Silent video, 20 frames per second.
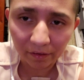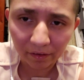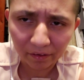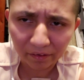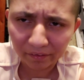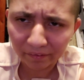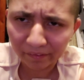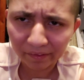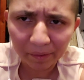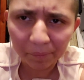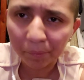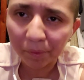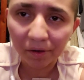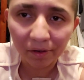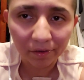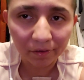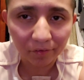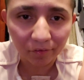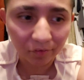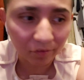He got a damn
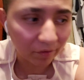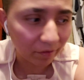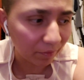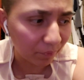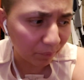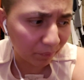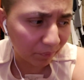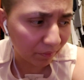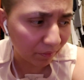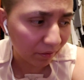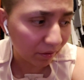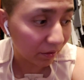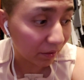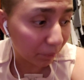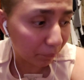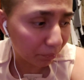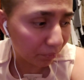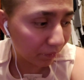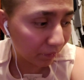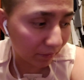hockey stick with a
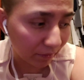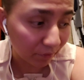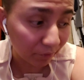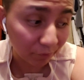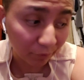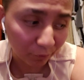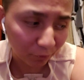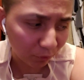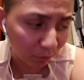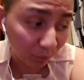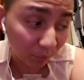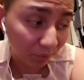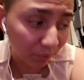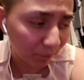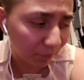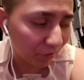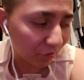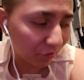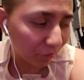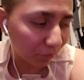hockey puck. I don't know for
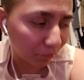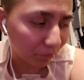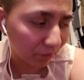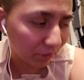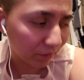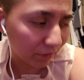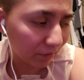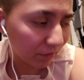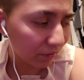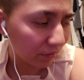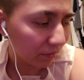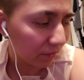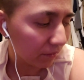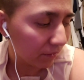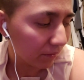what reason, but yeah.